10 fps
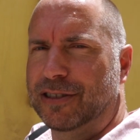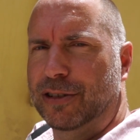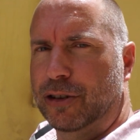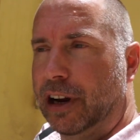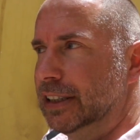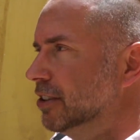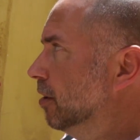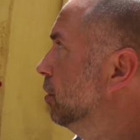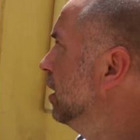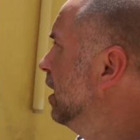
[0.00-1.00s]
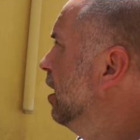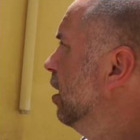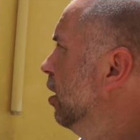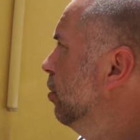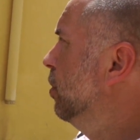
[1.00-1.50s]
doesn't look great. So
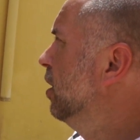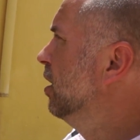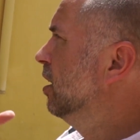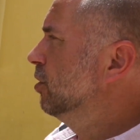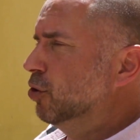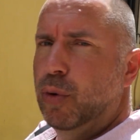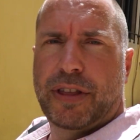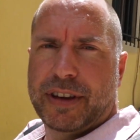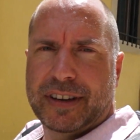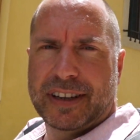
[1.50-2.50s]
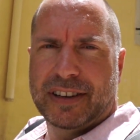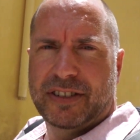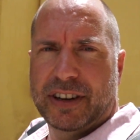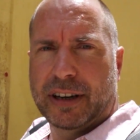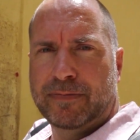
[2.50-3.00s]
just one thing to
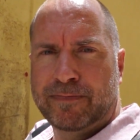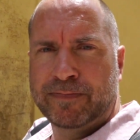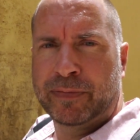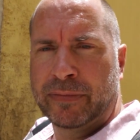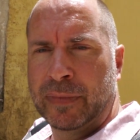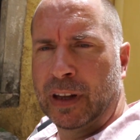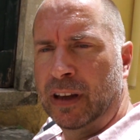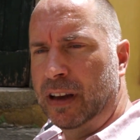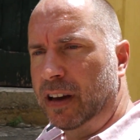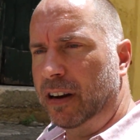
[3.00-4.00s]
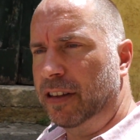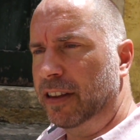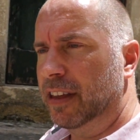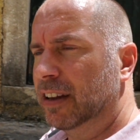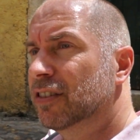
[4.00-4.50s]
consider. And I
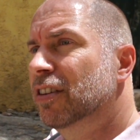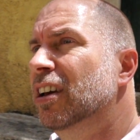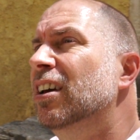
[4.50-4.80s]
think that's,